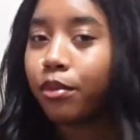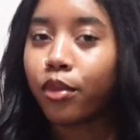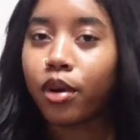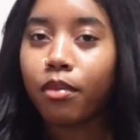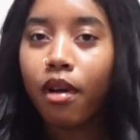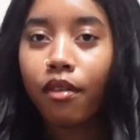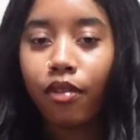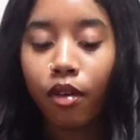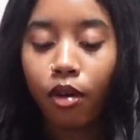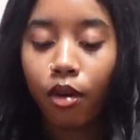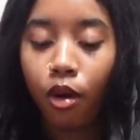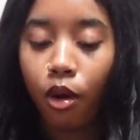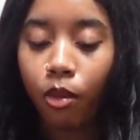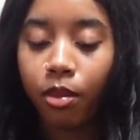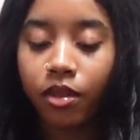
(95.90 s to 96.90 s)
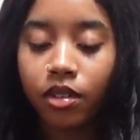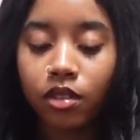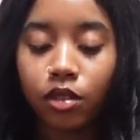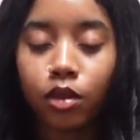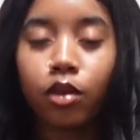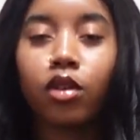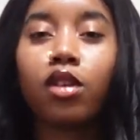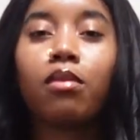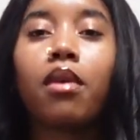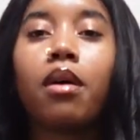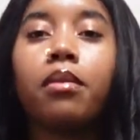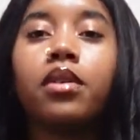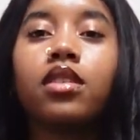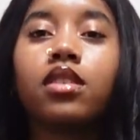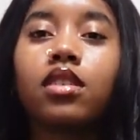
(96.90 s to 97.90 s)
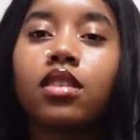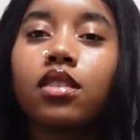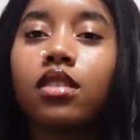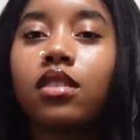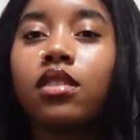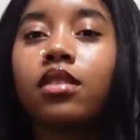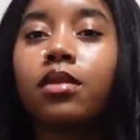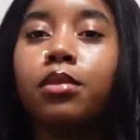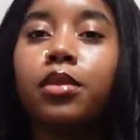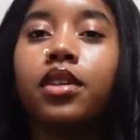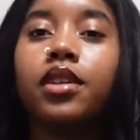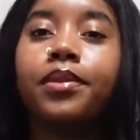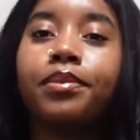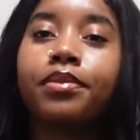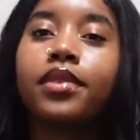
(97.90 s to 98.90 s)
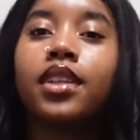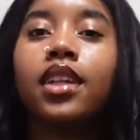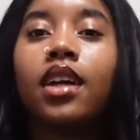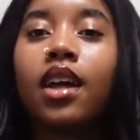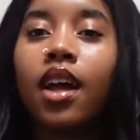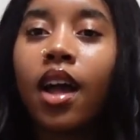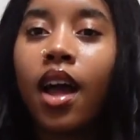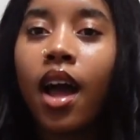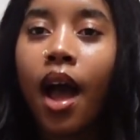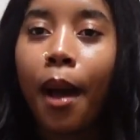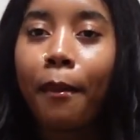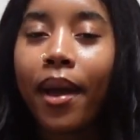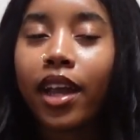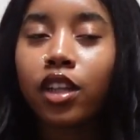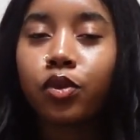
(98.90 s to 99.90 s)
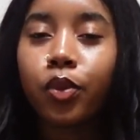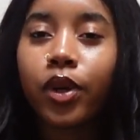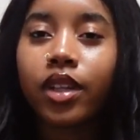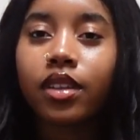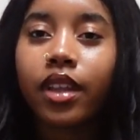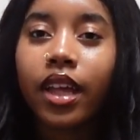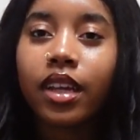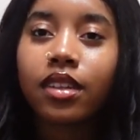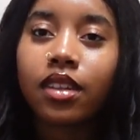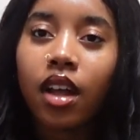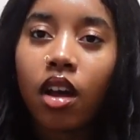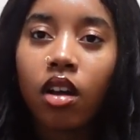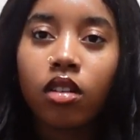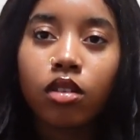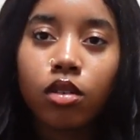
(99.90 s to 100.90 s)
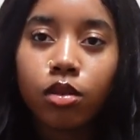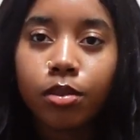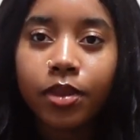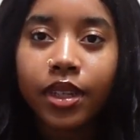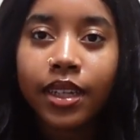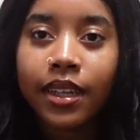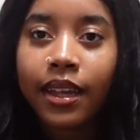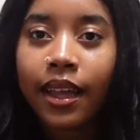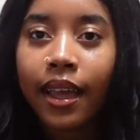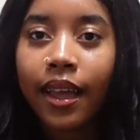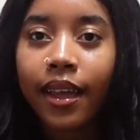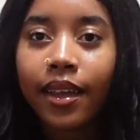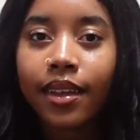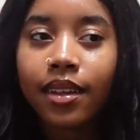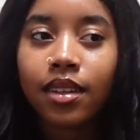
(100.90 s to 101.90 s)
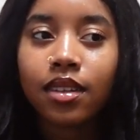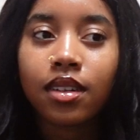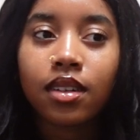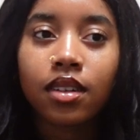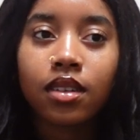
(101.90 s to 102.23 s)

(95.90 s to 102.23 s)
bro, my phone open, showing all my business, but I might tweak things out a little bit and